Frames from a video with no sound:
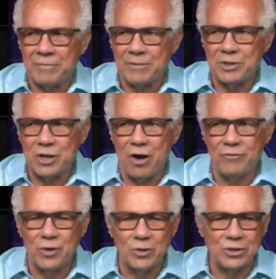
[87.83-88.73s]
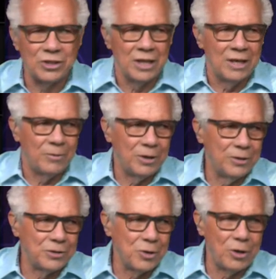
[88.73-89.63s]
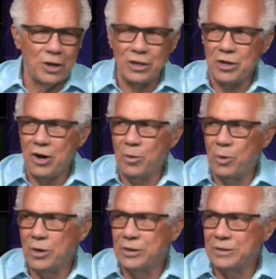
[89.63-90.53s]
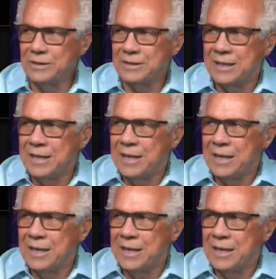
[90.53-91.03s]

Let's call, folks. I know what's going on in y'all world.